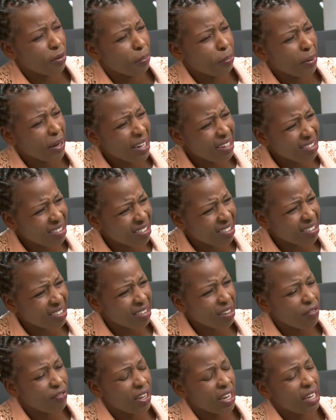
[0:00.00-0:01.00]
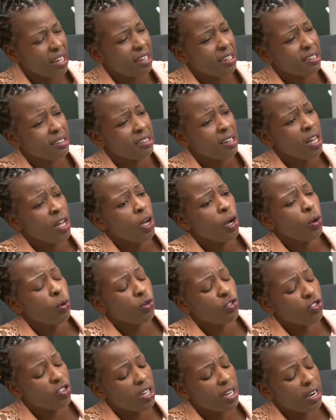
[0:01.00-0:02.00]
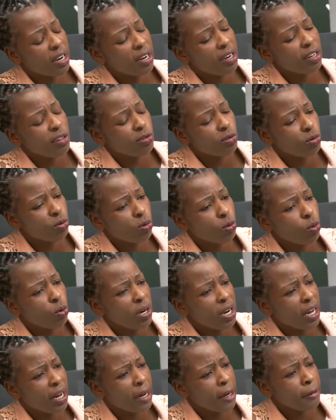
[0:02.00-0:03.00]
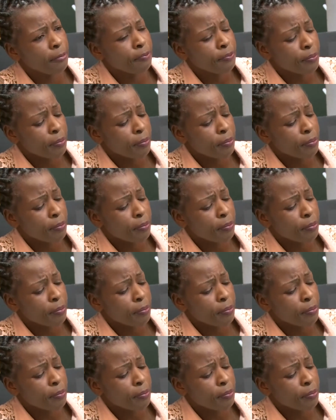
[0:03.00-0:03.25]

past 7 years kusvikira ndazoona